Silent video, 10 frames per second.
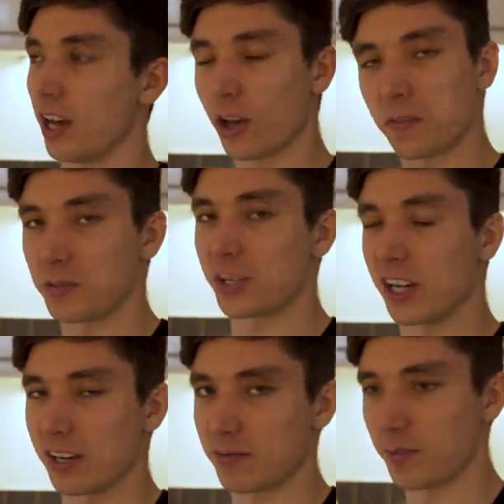a coffee
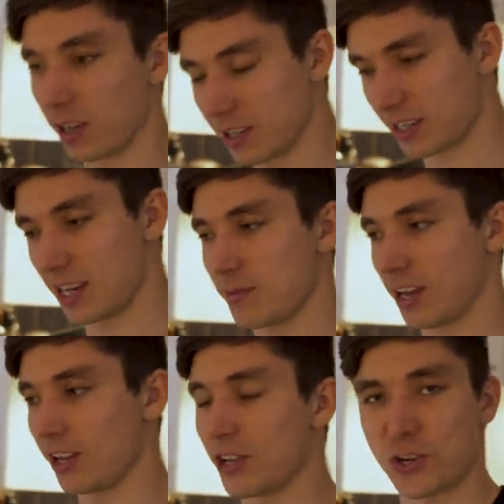machine because that seemed
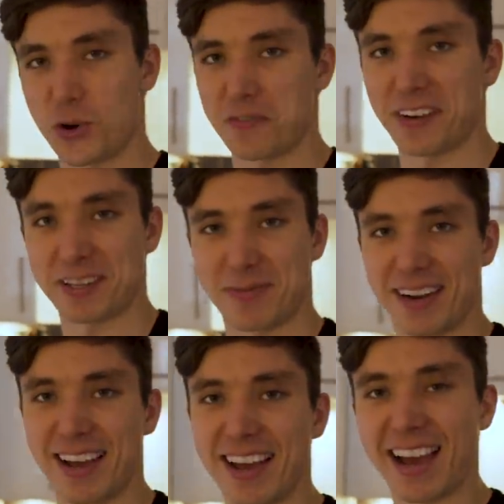like a logical
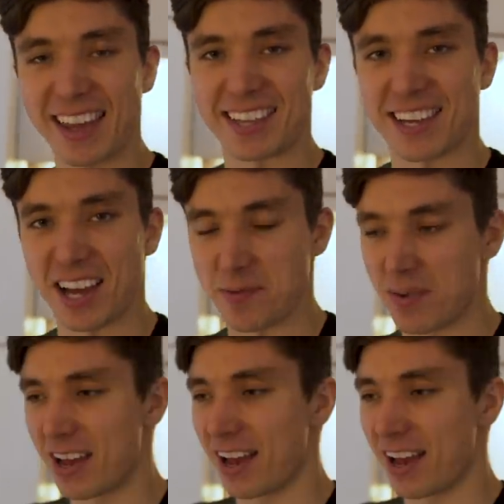investment at the time.